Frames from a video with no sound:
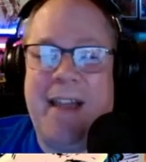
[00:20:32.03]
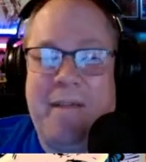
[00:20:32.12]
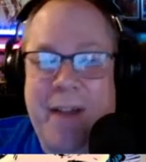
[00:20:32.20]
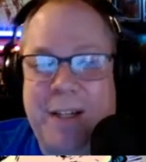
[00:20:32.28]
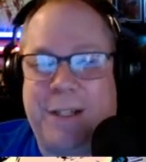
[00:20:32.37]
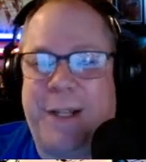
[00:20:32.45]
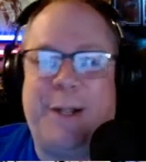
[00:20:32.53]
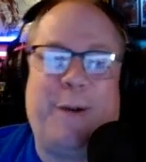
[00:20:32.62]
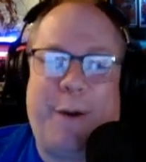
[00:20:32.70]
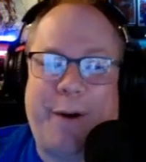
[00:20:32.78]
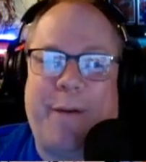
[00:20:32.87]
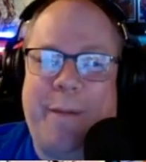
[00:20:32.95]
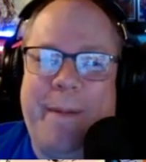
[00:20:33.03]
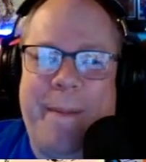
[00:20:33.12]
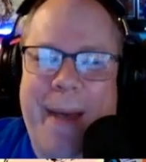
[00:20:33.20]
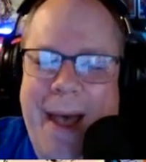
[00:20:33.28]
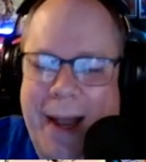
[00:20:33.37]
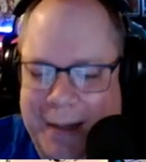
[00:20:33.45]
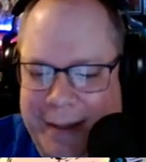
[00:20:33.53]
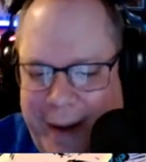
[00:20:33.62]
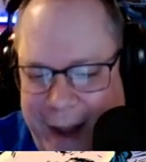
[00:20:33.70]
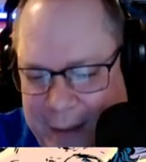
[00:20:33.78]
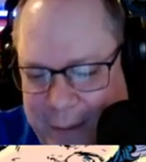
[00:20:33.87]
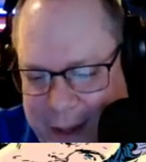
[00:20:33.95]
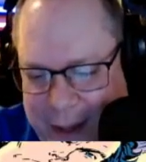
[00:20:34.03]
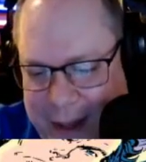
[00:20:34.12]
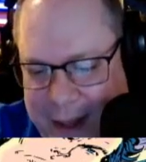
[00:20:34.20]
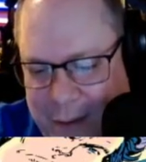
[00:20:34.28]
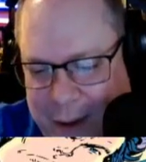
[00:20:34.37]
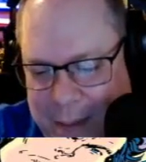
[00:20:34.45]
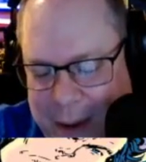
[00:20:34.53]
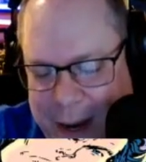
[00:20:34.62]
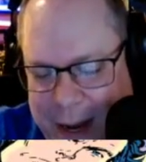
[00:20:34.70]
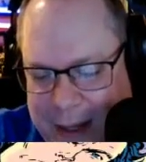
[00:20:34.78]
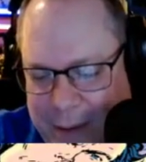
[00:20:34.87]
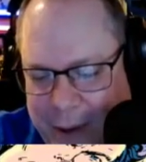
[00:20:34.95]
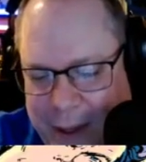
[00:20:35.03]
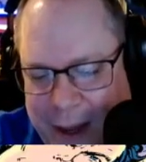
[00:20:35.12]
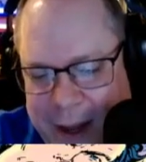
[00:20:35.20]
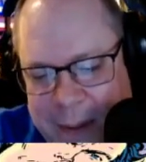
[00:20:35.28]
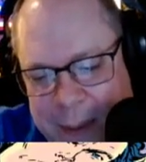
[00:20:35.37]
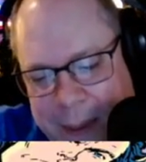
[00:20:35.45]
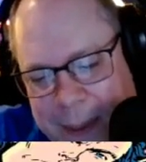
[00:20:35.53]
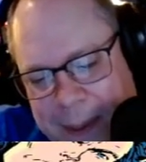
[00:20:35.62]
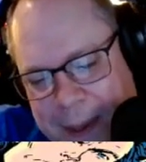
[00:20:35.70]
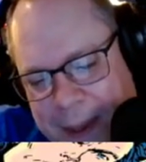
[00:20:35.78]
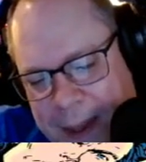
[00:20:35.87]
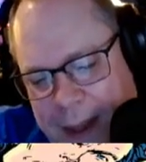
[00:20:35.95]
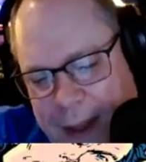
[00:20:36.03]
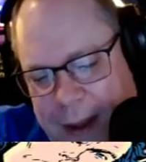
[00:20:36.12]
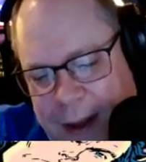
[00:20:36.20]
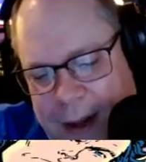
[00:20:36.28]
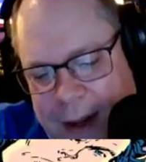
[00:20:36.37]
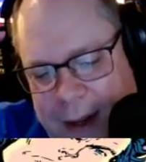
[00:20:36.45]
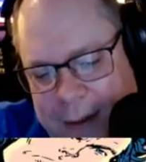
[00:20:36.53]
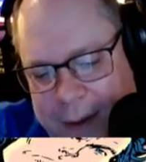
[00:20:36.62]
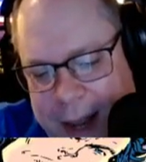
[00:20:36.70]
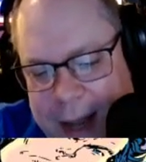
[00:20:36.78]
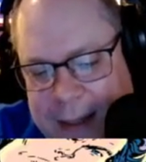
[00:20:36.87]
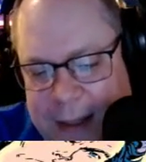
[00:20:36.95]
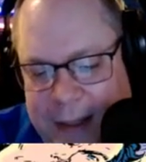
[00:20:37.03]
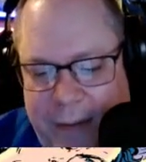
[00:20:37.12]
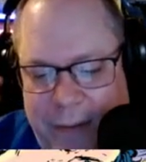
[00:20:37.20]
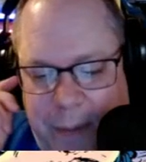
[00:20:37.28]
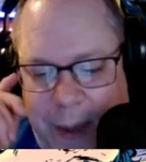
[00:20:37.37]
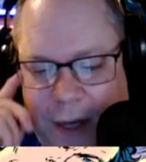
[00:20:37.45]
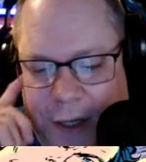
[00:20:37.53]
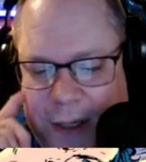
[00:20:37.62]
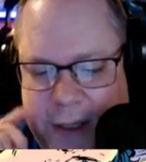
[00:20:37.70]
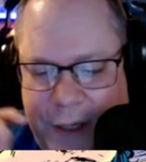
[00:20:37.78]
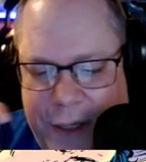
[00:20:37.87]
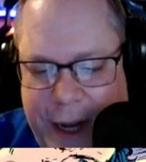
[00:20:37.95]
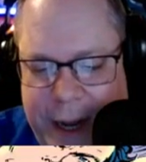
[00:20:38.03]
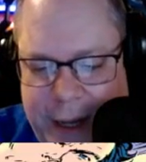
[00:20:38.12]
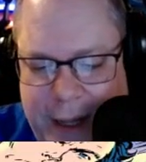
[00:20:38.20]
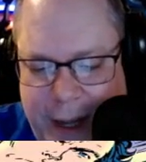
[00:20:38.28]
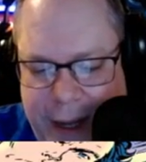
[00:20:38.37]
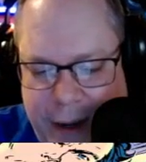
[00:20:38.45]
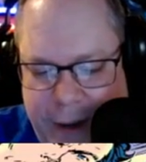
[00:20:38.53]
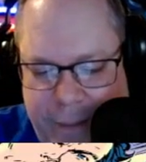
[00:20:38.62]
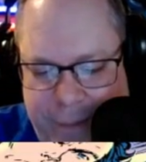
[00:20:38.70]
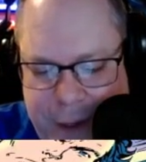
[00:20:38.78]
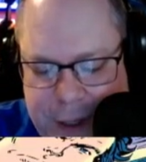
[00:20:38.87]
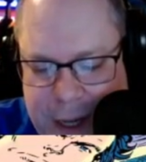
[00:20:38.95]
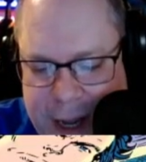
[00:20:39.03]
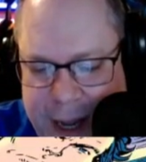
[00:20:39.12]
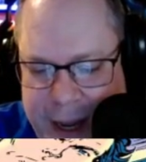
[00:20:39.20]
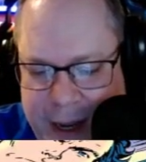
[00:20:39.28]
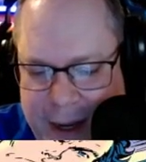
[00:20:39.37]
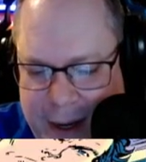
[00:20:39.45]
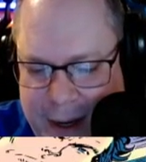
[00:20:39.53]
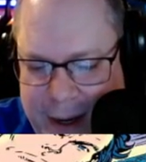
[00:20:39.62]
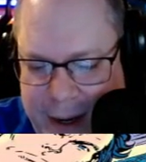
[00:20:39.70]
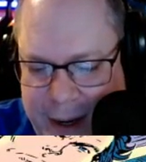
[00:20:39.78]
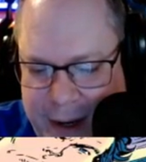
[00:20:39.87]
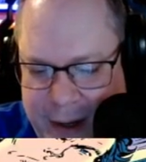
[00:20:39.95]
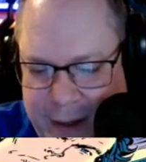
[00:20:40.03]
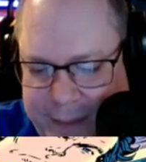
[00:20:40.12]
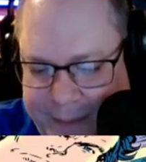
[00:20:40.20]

eventually Laura will be back. So yes, well that'll come at the end of one day. Uh, so yes, instead of a bed, she has a giant like fish tank, and then